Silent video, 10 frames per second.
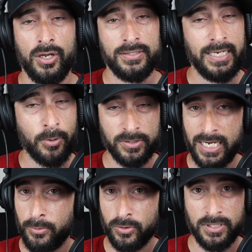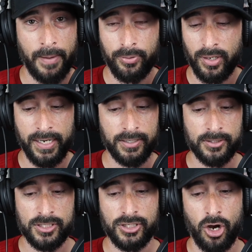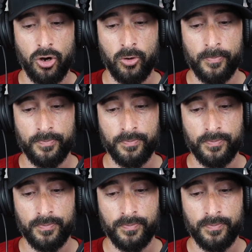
Deebo Samuel's not playing, so